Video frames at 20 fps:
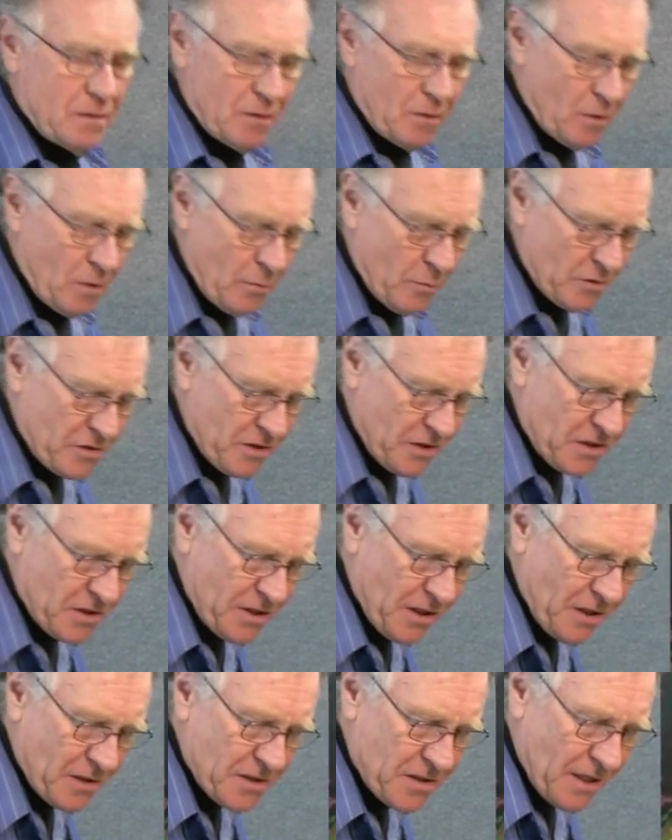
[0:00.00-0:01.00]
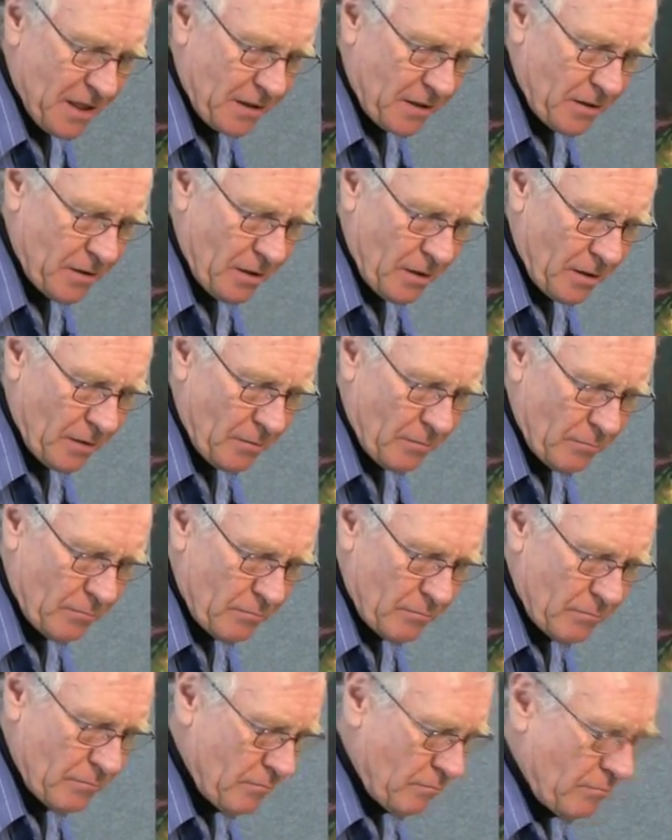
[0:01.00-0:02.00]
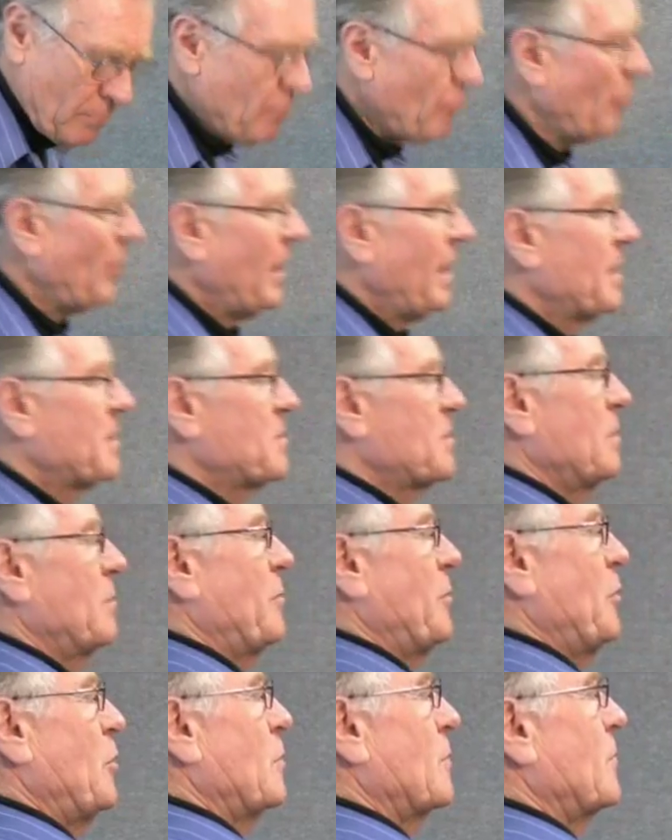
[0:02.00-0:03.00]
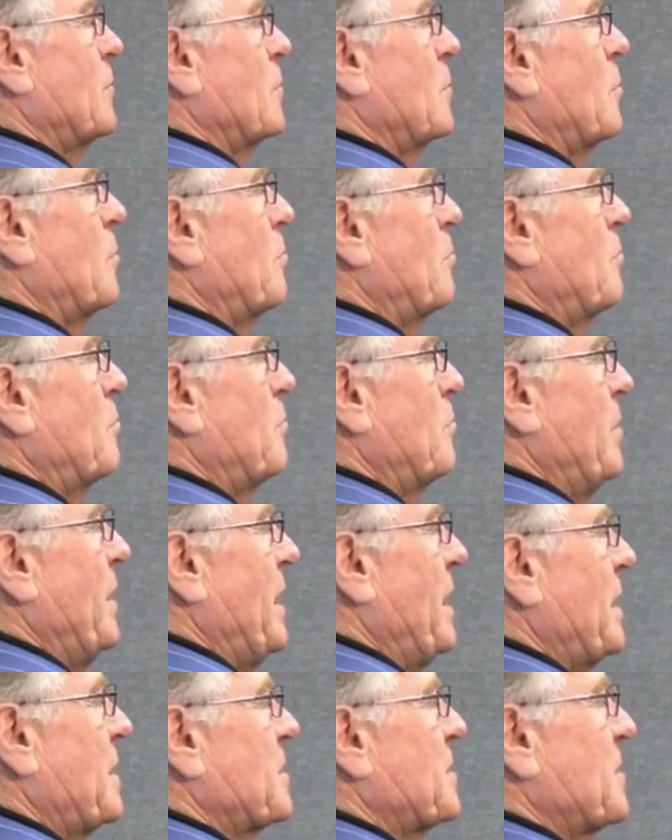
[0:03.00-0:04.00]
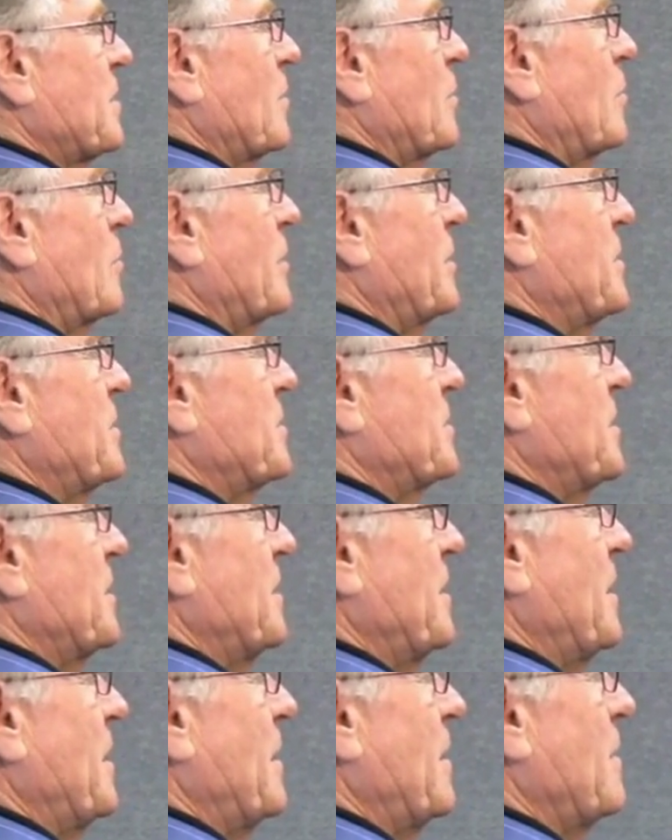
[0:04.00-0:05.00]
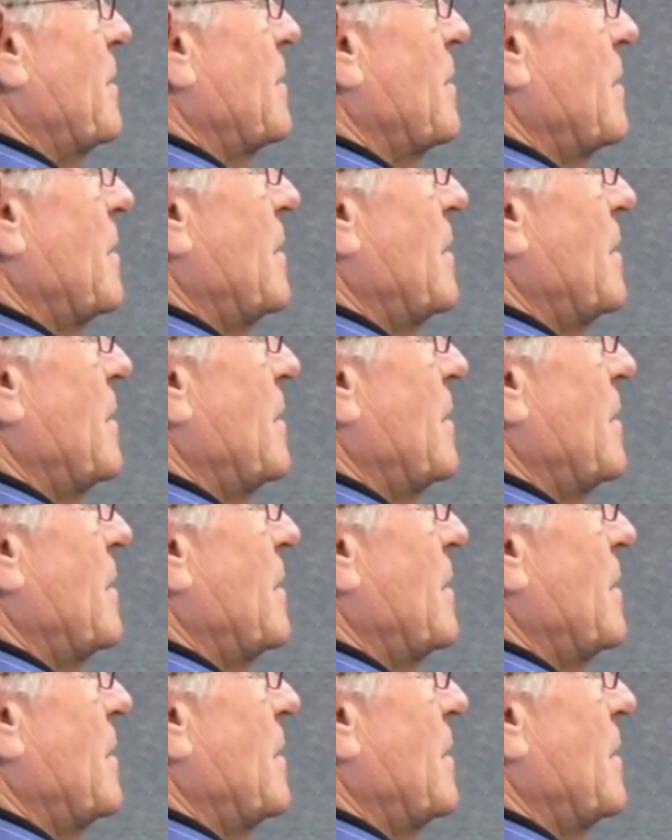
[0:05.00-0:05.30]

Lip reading: almost a sunset color. We had some beautiful pinks and oranges in there,